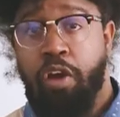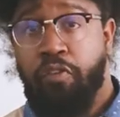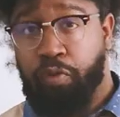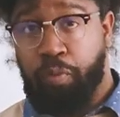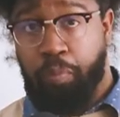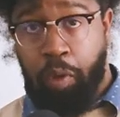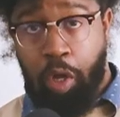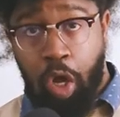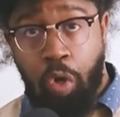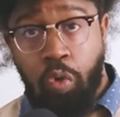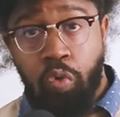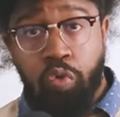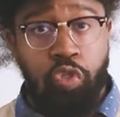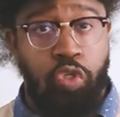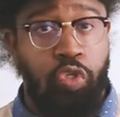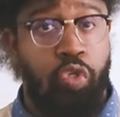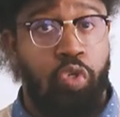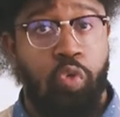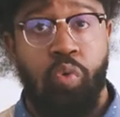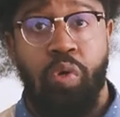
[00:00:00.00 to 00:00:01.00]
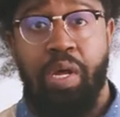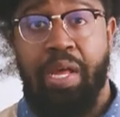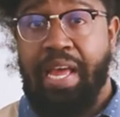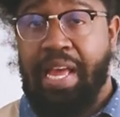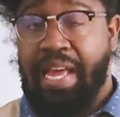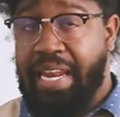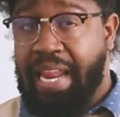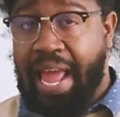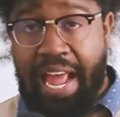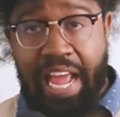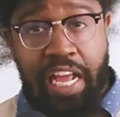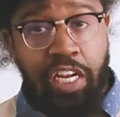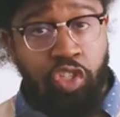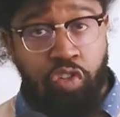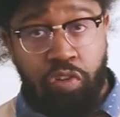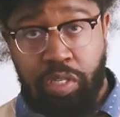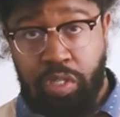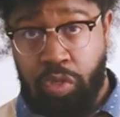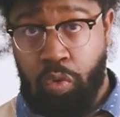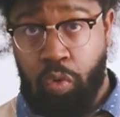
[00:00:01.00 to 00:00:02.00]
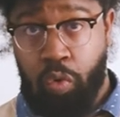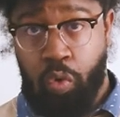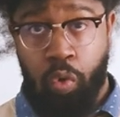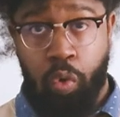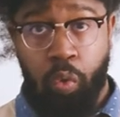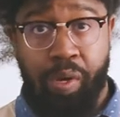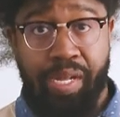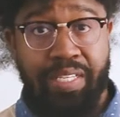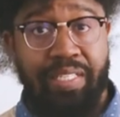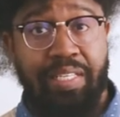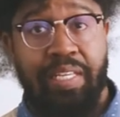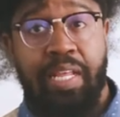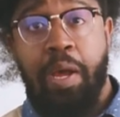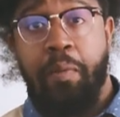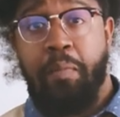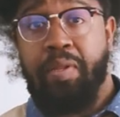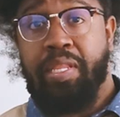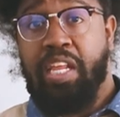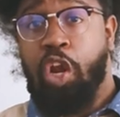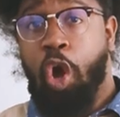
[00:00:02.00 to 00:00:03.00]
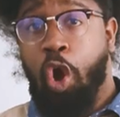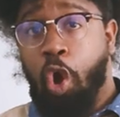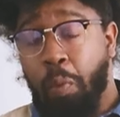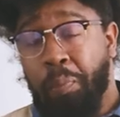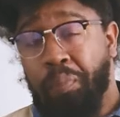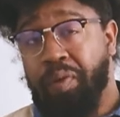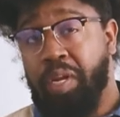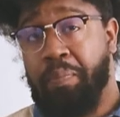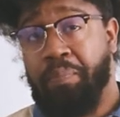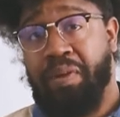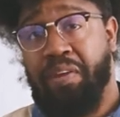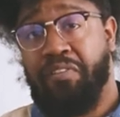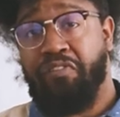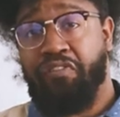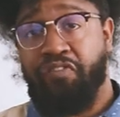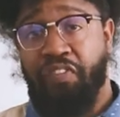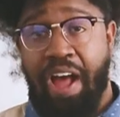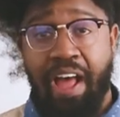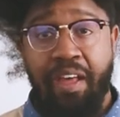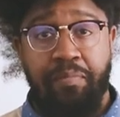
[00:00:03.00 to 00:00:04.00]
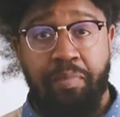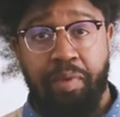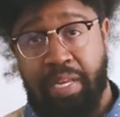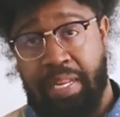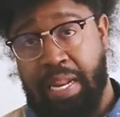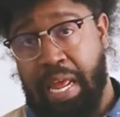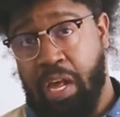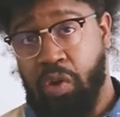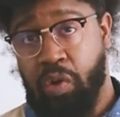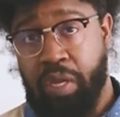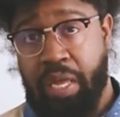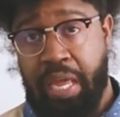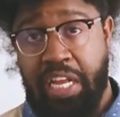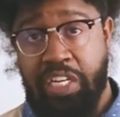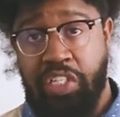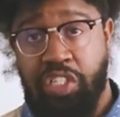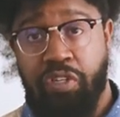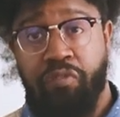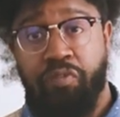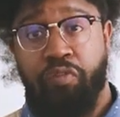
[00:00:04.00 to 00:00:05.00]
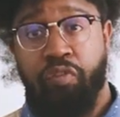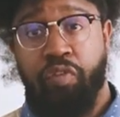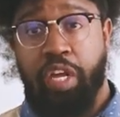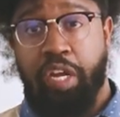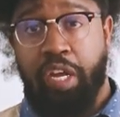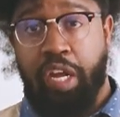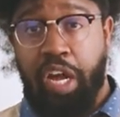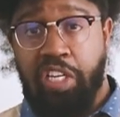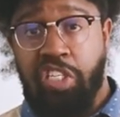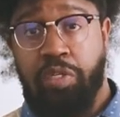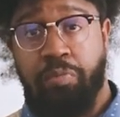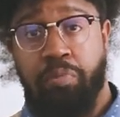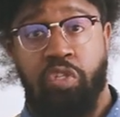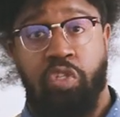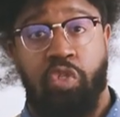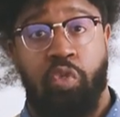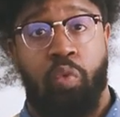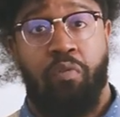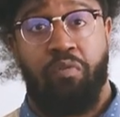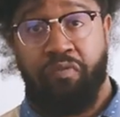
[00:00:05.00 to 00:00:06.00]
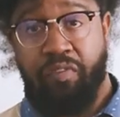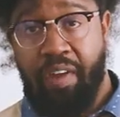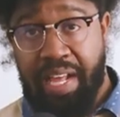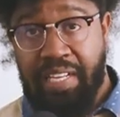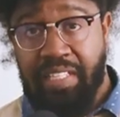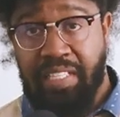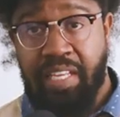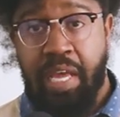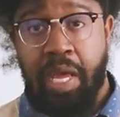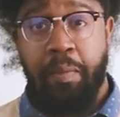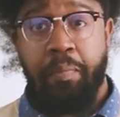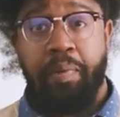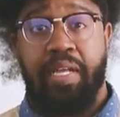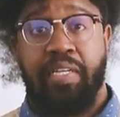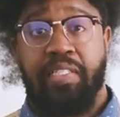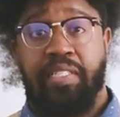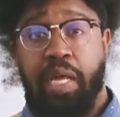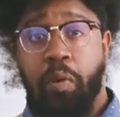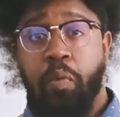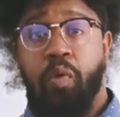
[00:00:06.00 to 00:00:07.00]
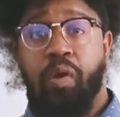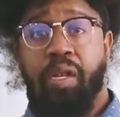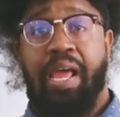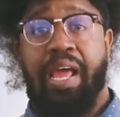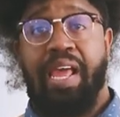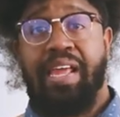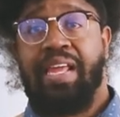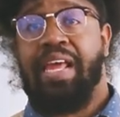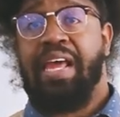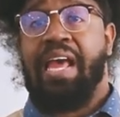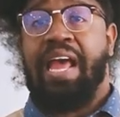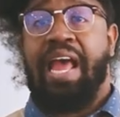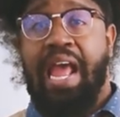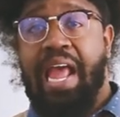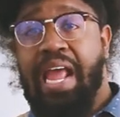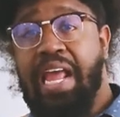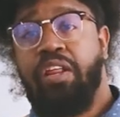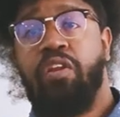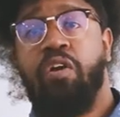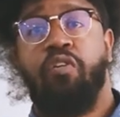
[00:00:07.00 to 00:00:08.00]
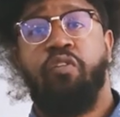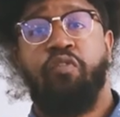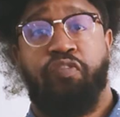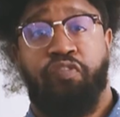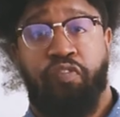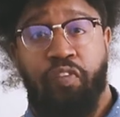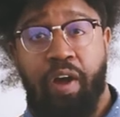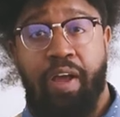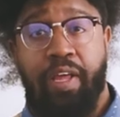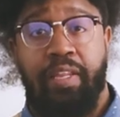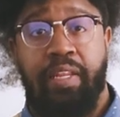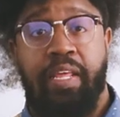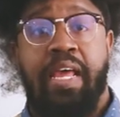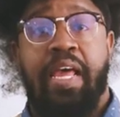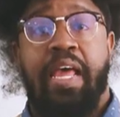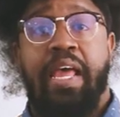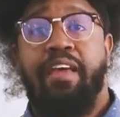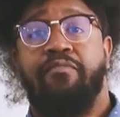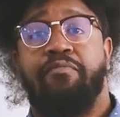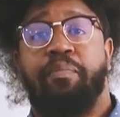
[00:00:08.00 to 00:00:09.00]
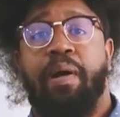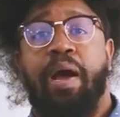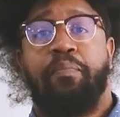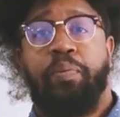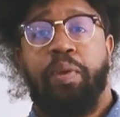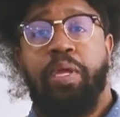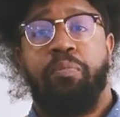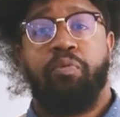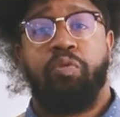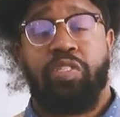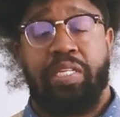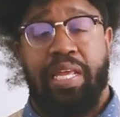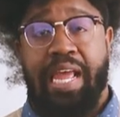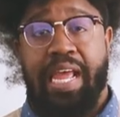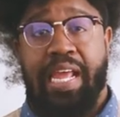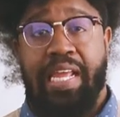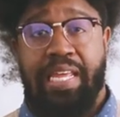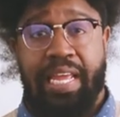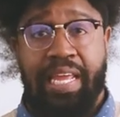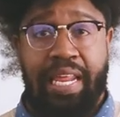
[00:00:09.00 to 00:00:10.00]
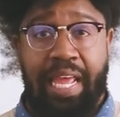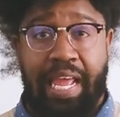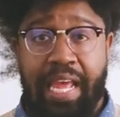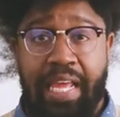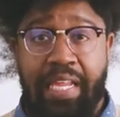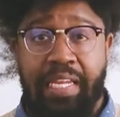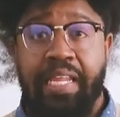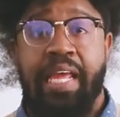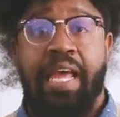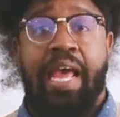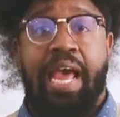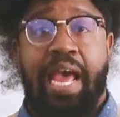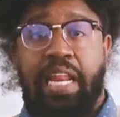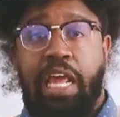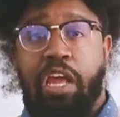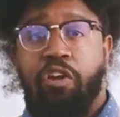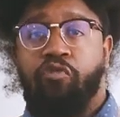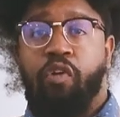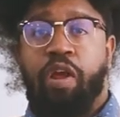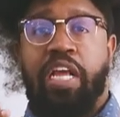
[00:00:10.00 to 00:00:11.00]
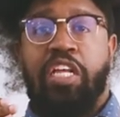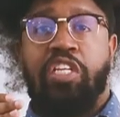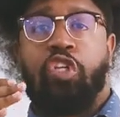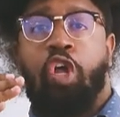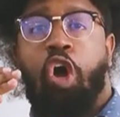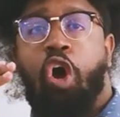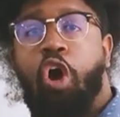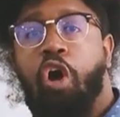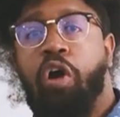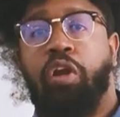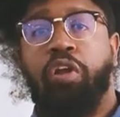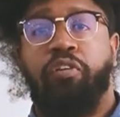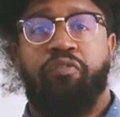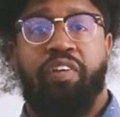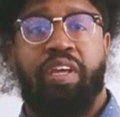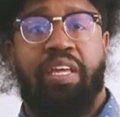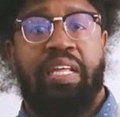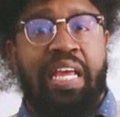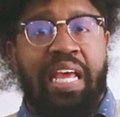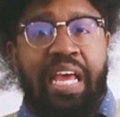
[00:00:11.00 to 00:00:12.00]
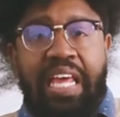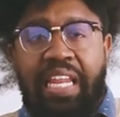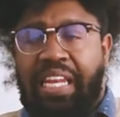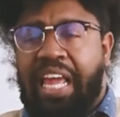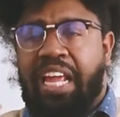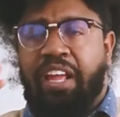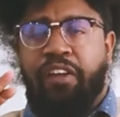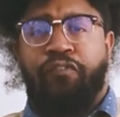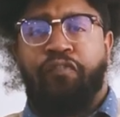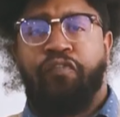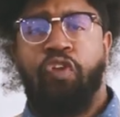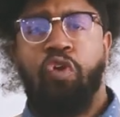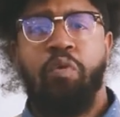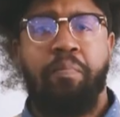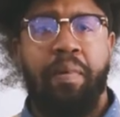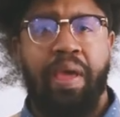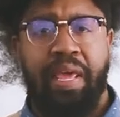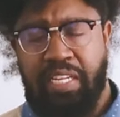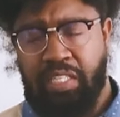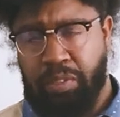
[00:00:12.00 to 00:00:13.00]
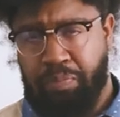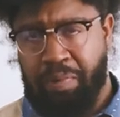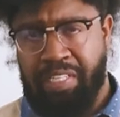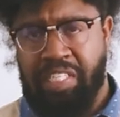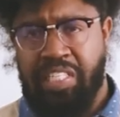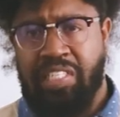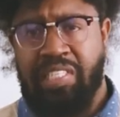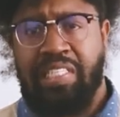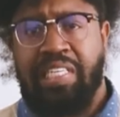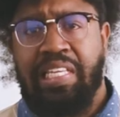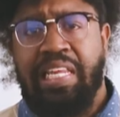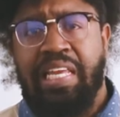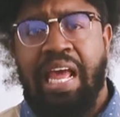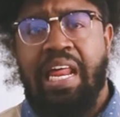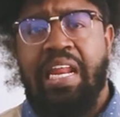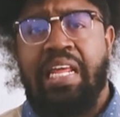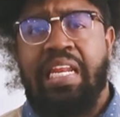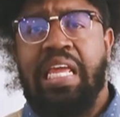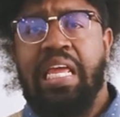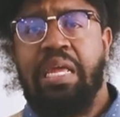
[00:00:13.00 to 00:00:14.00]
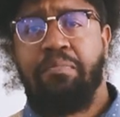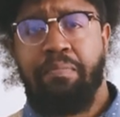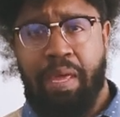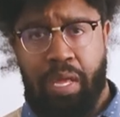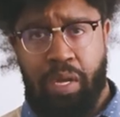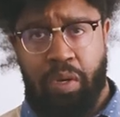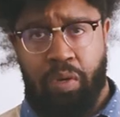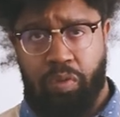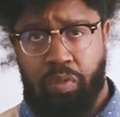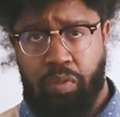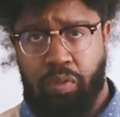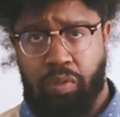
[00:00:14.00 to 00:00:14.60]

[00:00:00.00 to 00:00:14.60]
from Coatue and Andreessen Horowitz, but then opened up a 5 million allocation for their customers to invest because they were like, "Ain't no fun if my peoples can't get in," and they raised all of it in like a few minutes by just sending out an email.